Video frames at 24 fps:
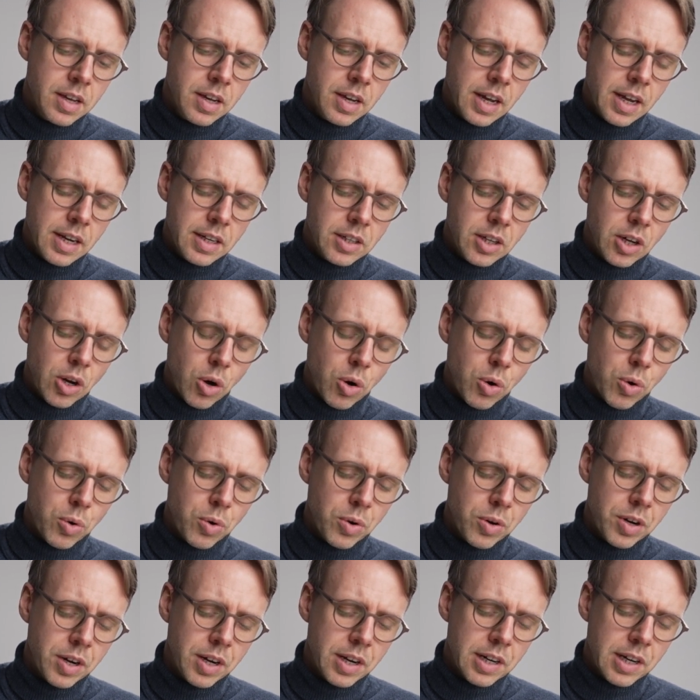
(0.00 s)
and
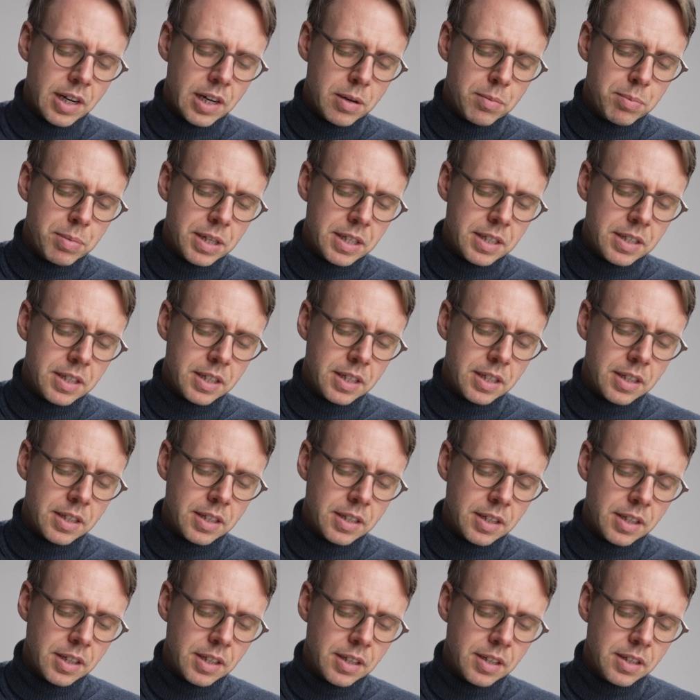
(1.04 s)
go a little bit in
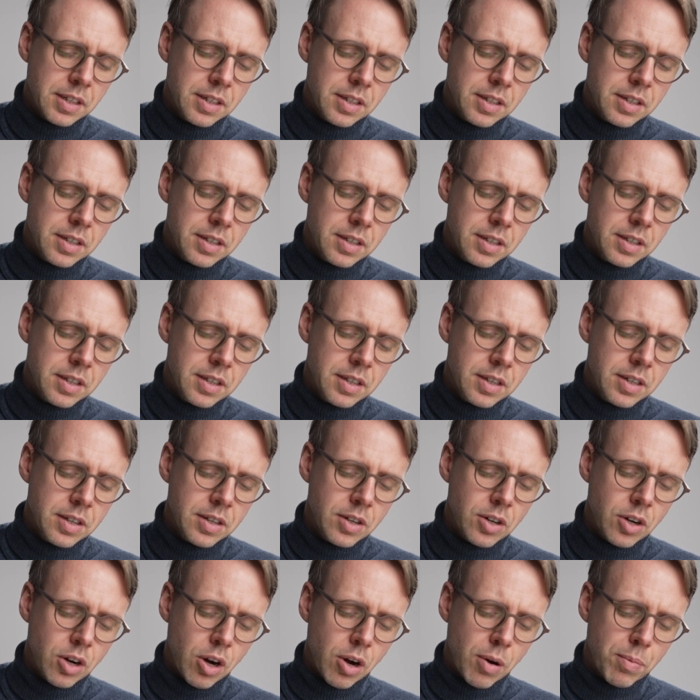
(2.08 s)
the
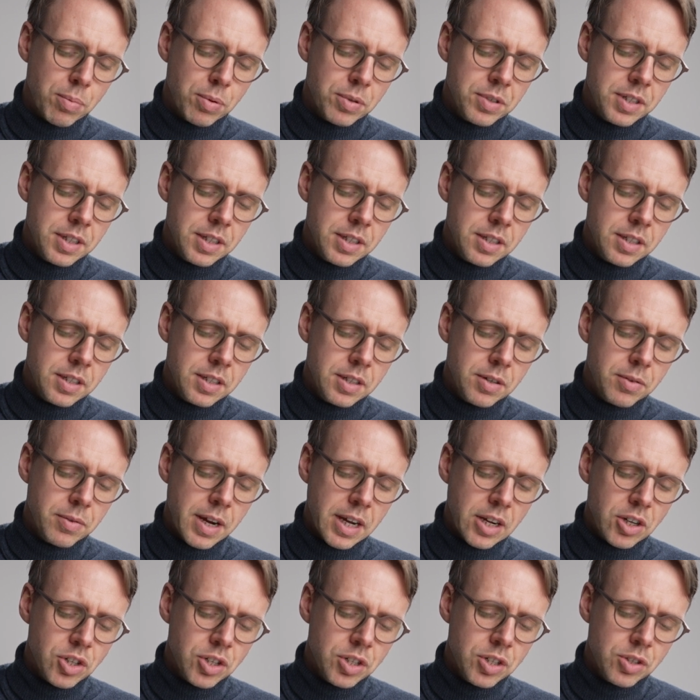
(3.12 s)
opposite
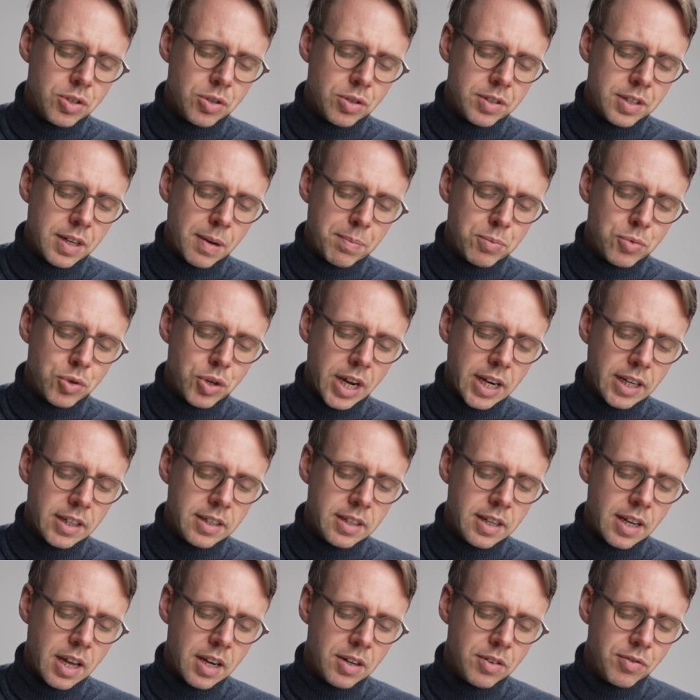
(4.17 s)
direction. So subtract
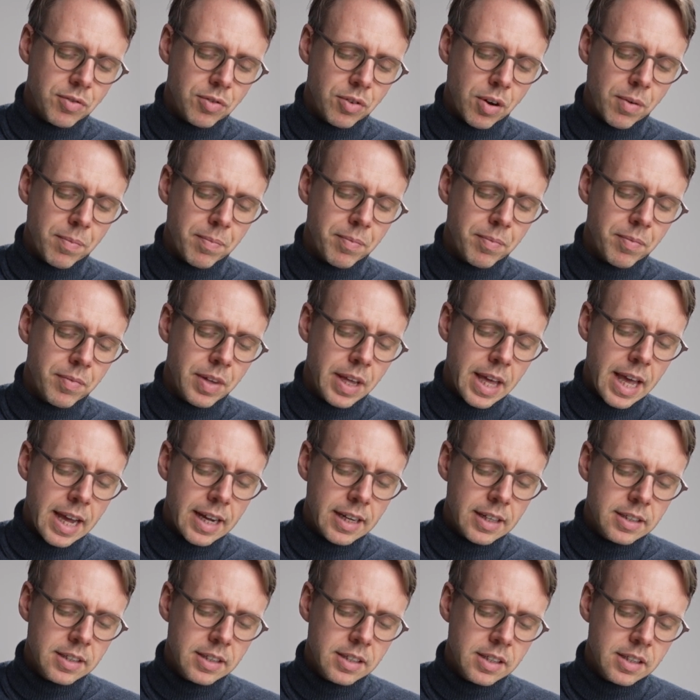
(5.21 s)
that from
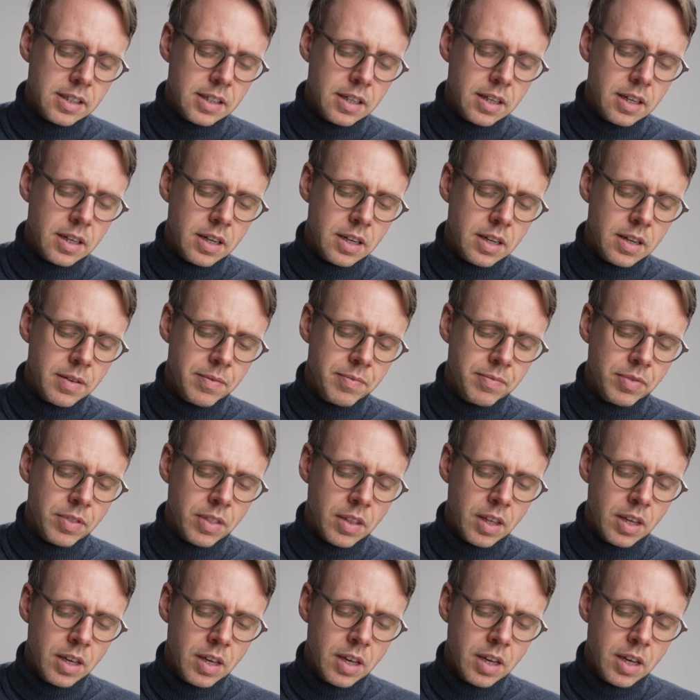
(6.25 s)
x
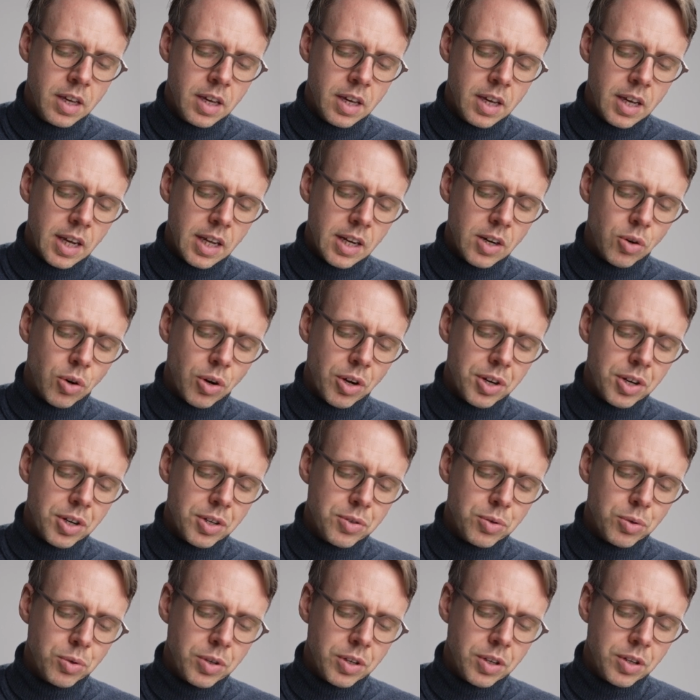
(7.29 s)
in order
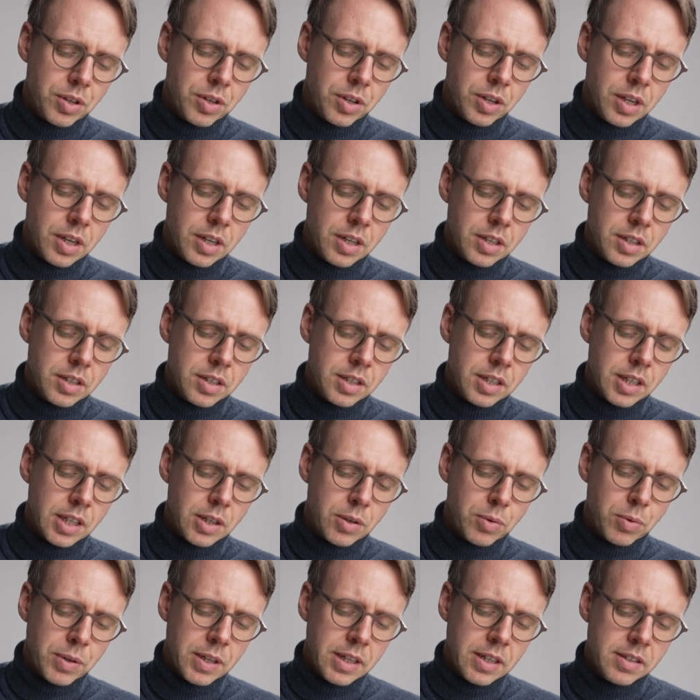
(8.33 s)
to
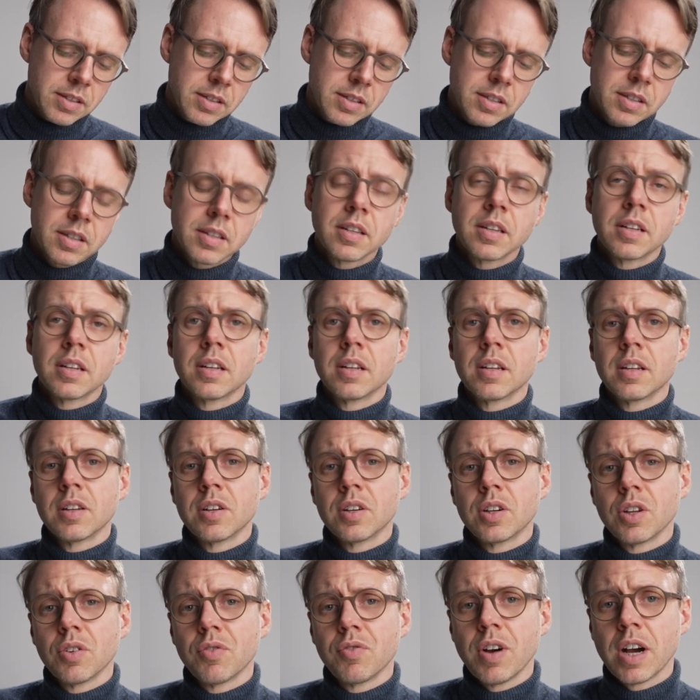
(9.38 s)
decrease
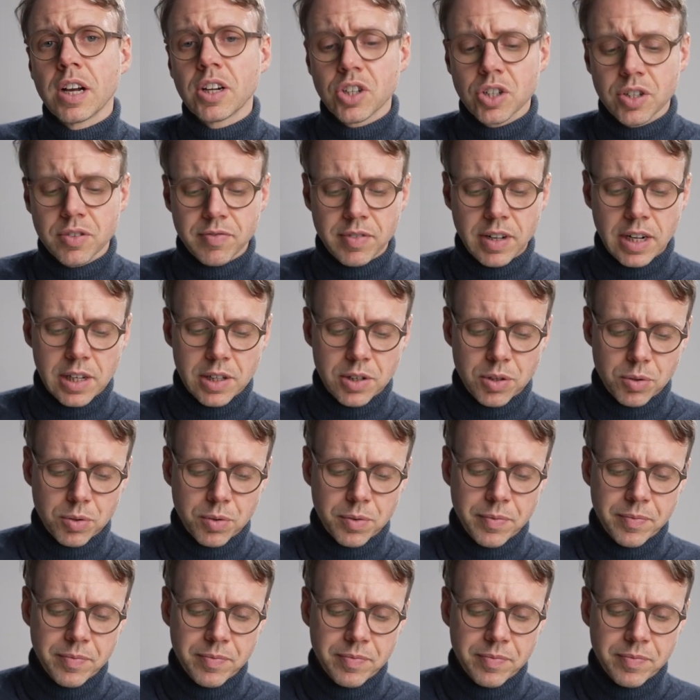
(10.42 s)
the function value.